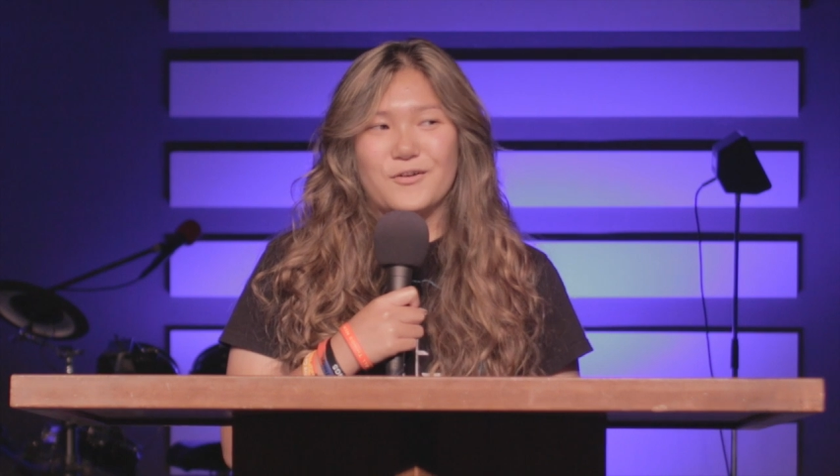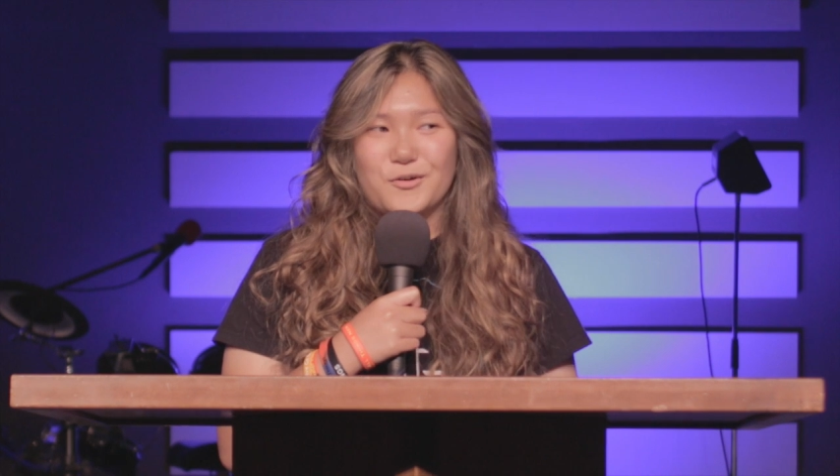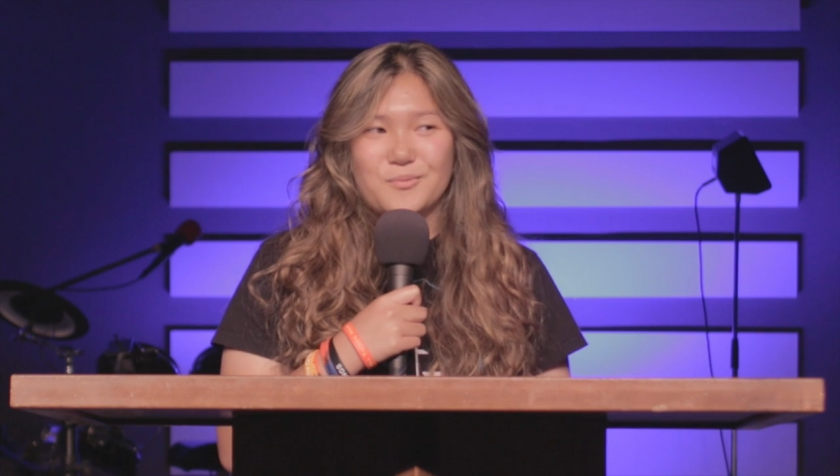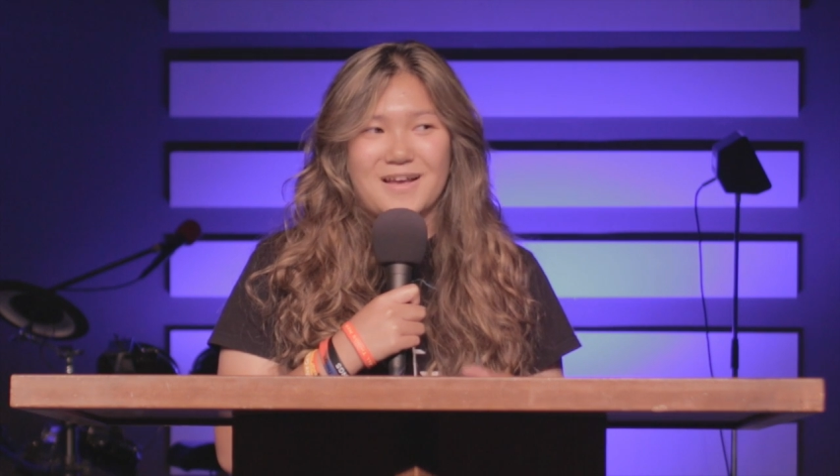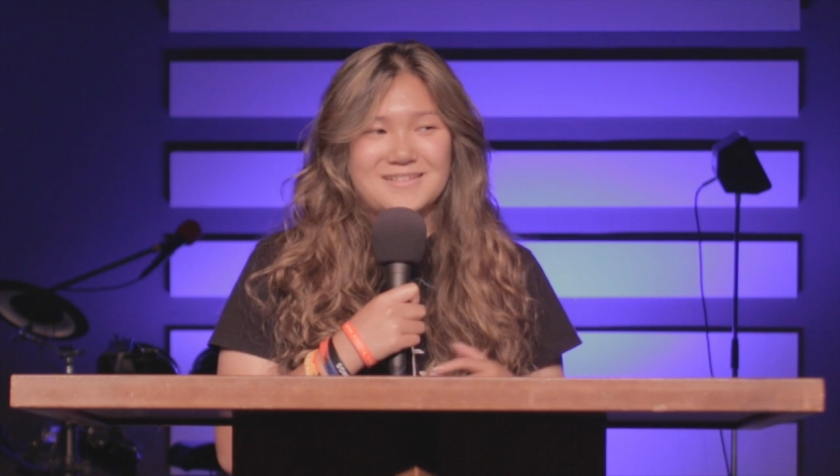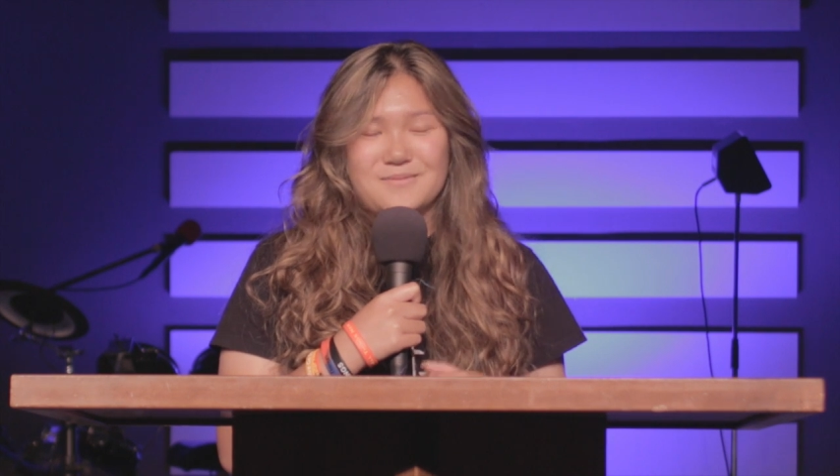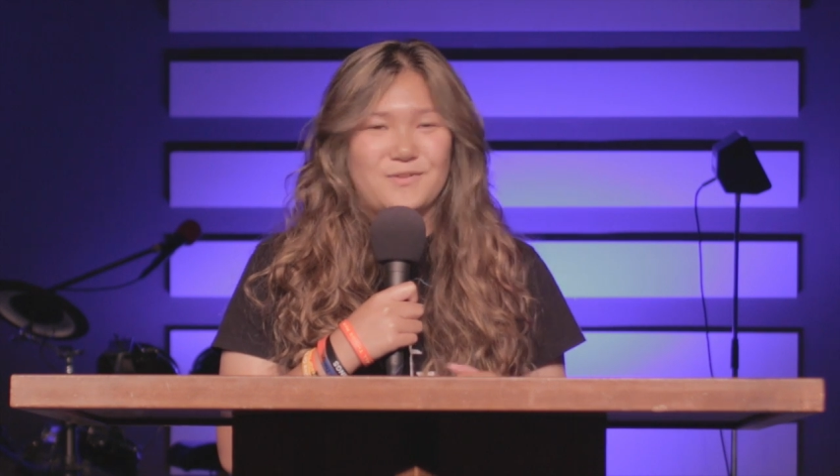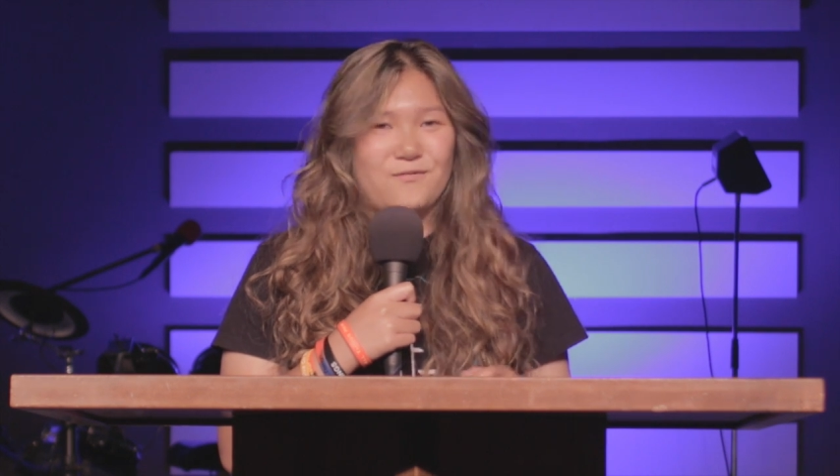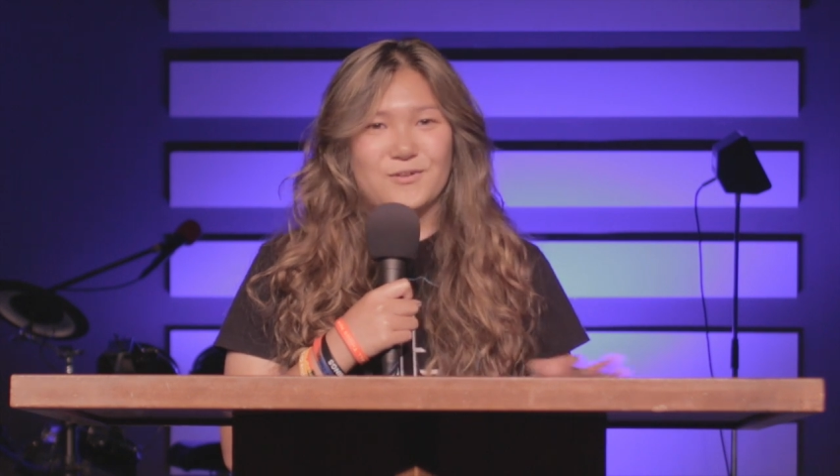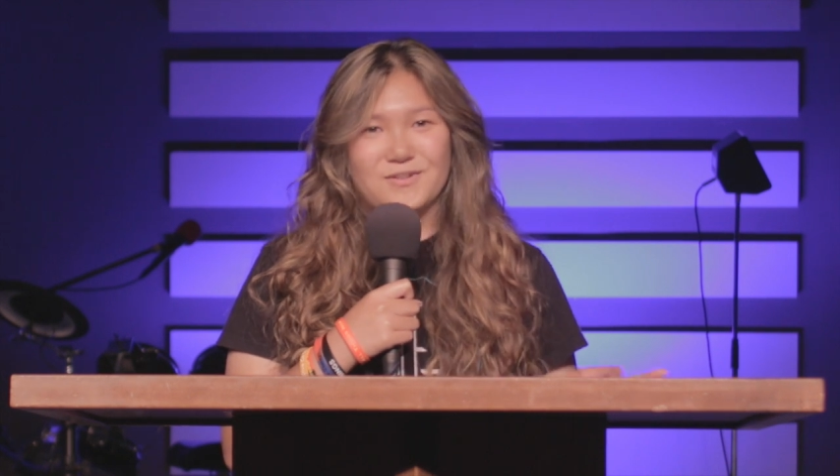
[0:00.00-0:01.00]
your group that hasn't
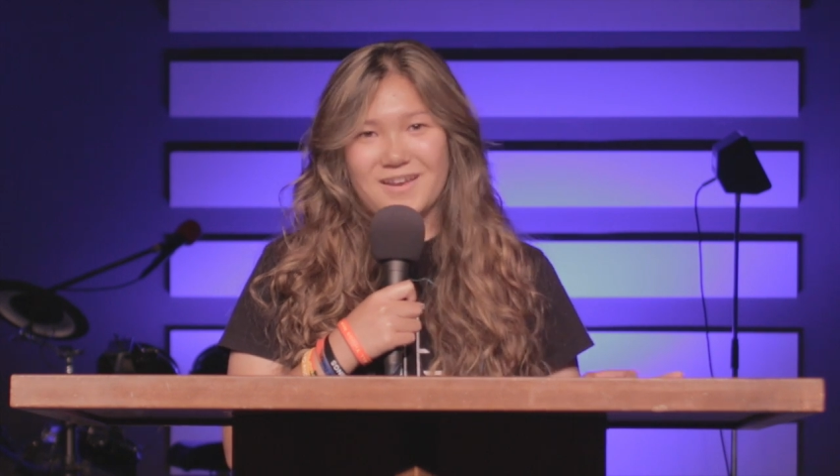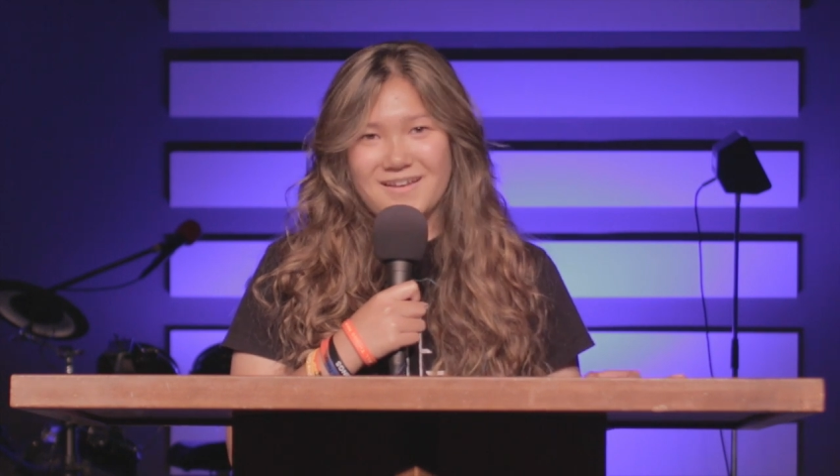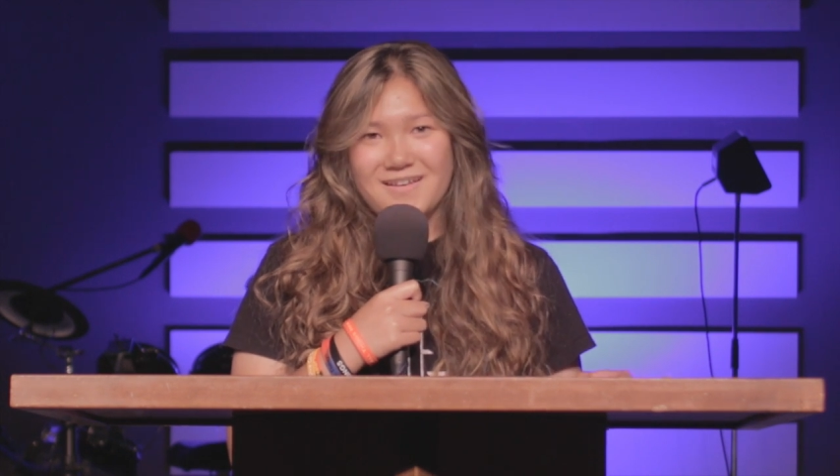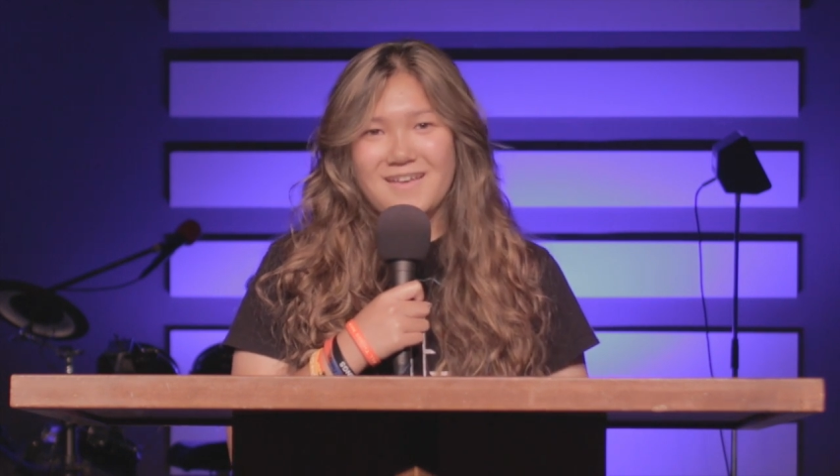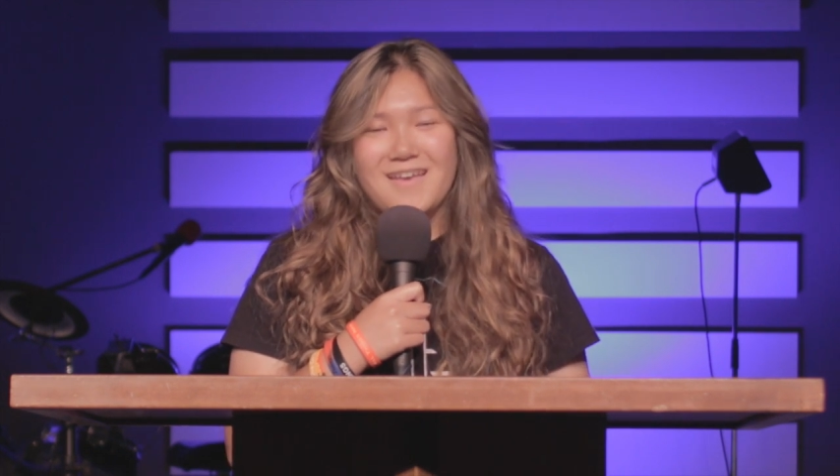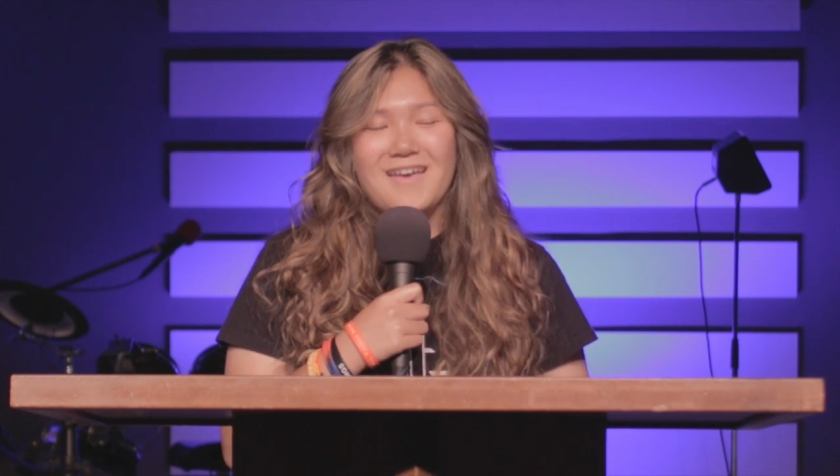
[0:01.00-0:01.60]
been filled yet.